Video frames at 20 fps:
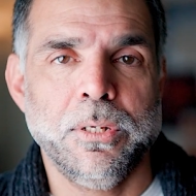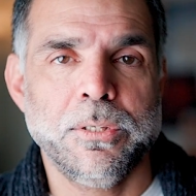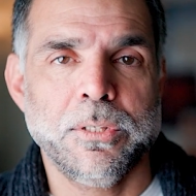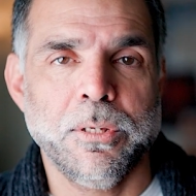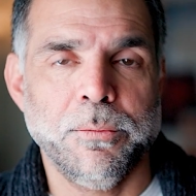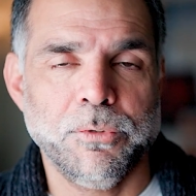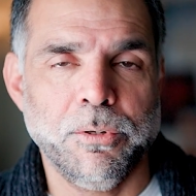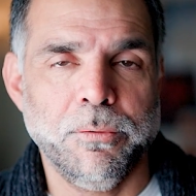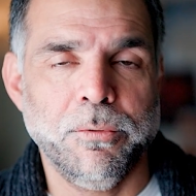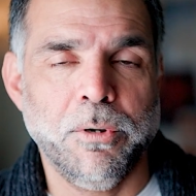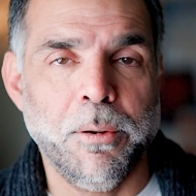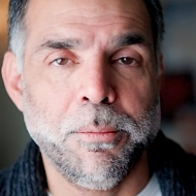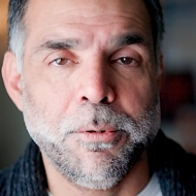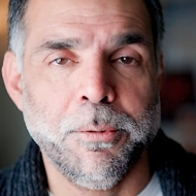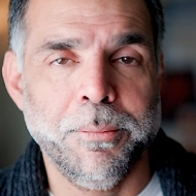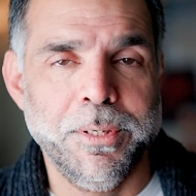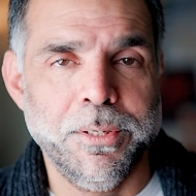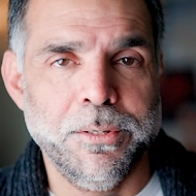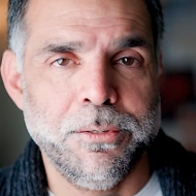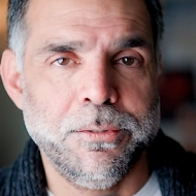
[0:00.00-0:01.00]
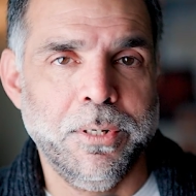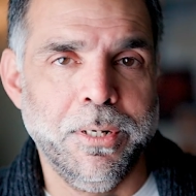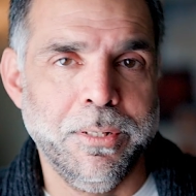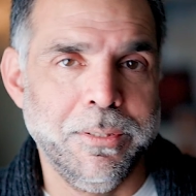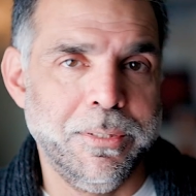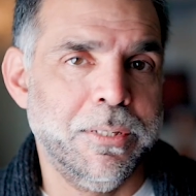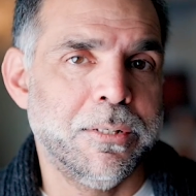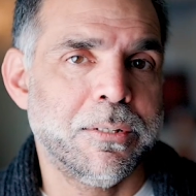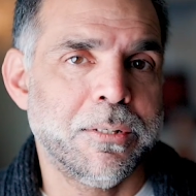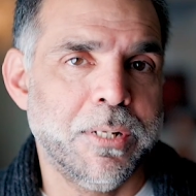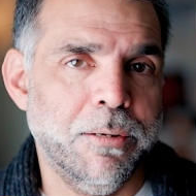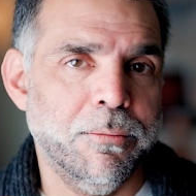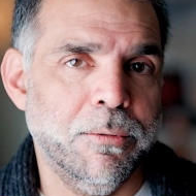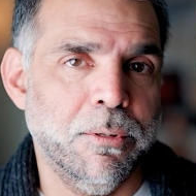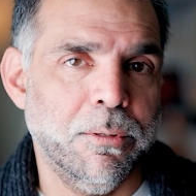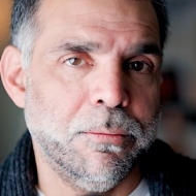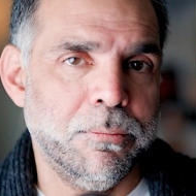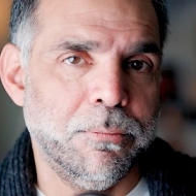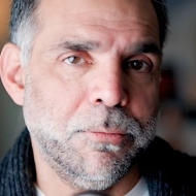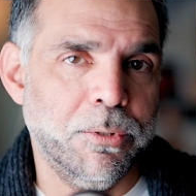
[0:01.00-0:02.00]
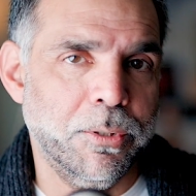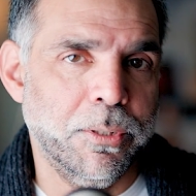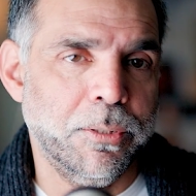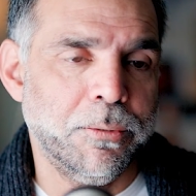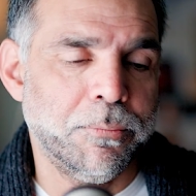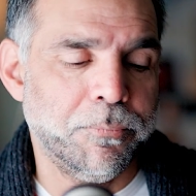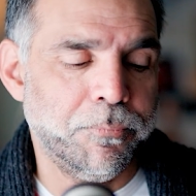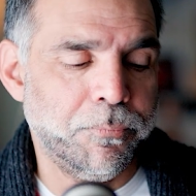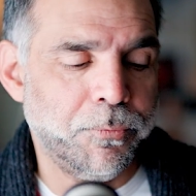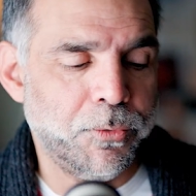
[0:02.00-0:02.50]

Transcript: some sort of optimization at this level. All right.